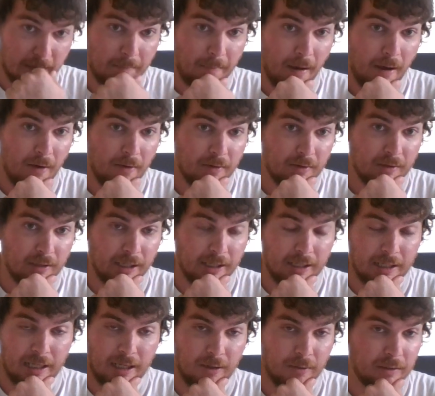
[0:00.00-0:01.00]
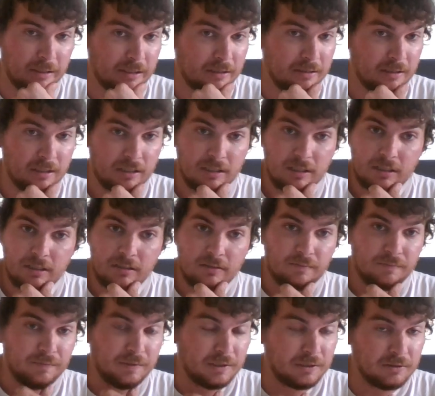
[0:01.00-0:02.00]
about, like how he
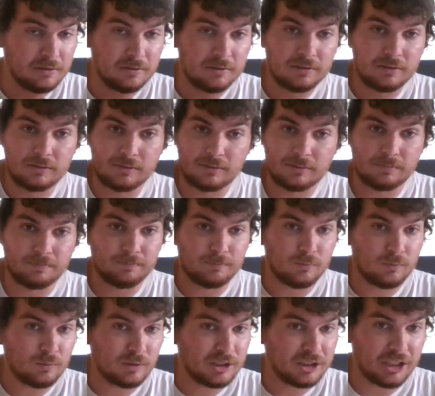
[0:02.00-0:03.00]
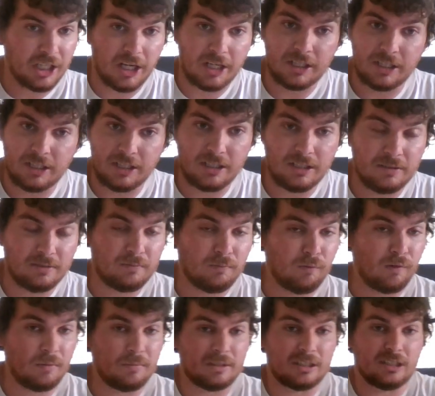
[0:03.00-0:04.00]
feels rejected
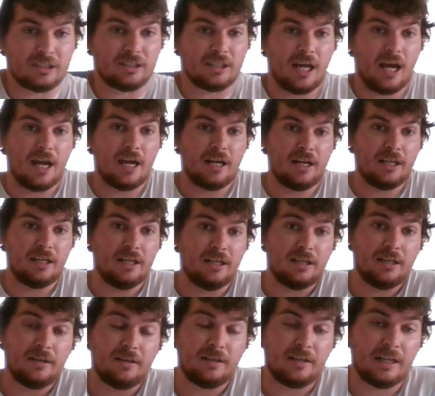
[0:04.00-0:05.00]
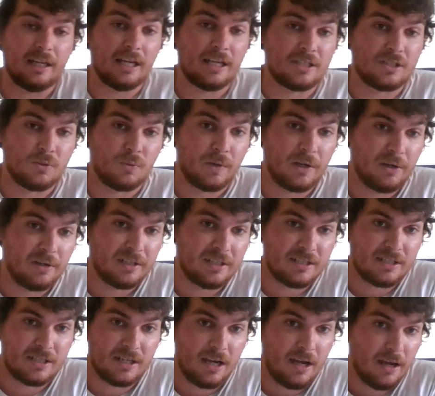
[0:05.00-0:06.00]
from society, and he has to wear a
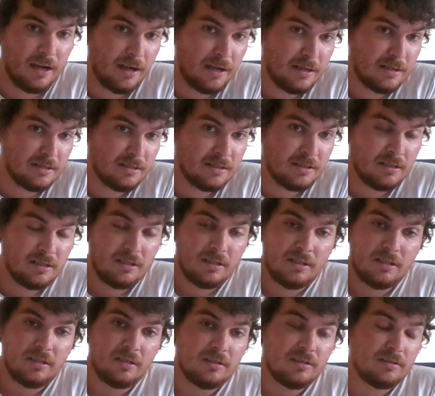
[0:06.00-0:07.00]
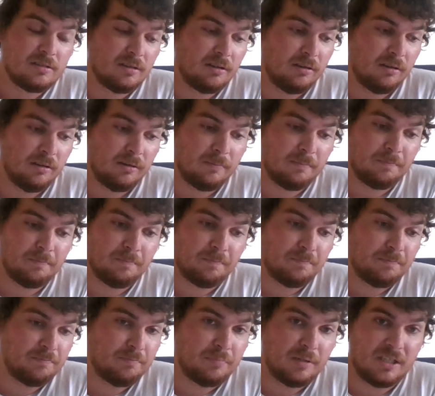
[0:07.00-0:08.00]
disguise to
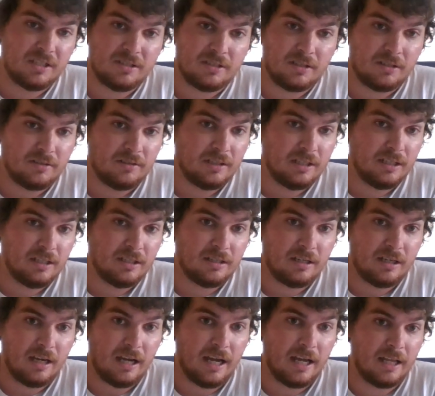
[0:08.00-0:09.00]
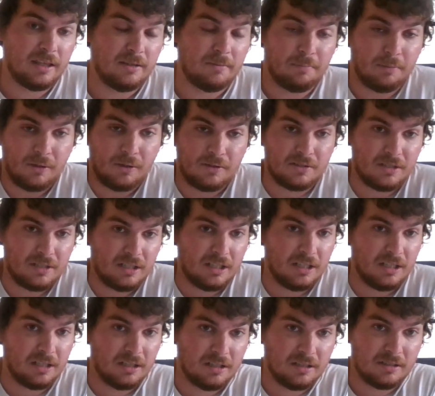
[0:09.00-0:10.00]
basically hide the person
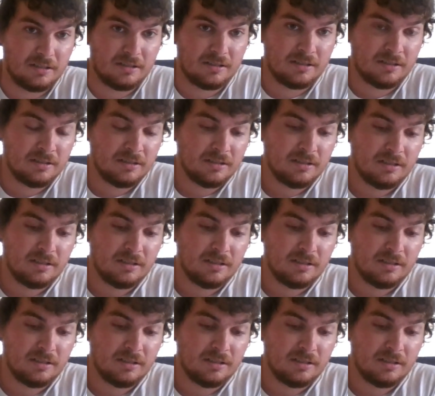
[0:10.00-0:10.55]
he is.